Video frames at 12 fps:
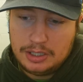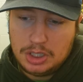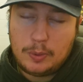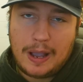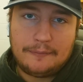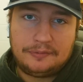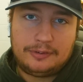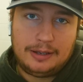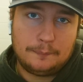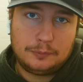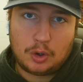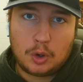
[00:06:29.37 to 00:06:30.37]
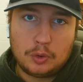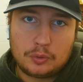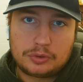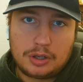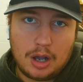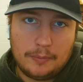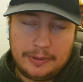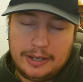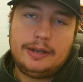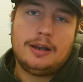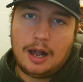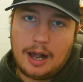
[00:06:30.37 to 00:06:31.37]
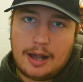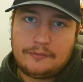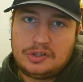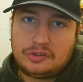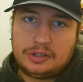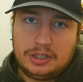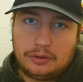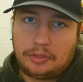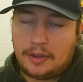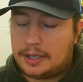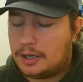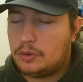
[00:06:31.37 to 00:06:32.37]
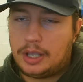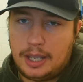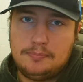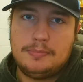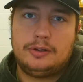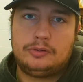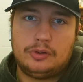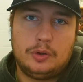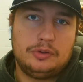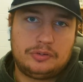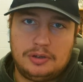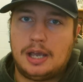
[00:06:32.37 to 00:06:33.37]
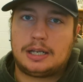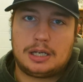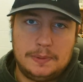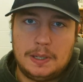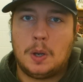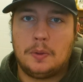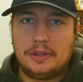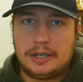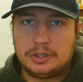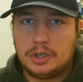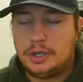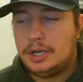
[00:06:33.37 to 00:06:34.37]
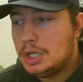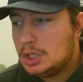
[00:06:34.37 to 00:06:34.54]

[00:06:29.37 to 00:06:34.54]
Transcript: You have Sam Darnold come in. Obviously, you're thinking, okay, Minnesota's not going to be all that good.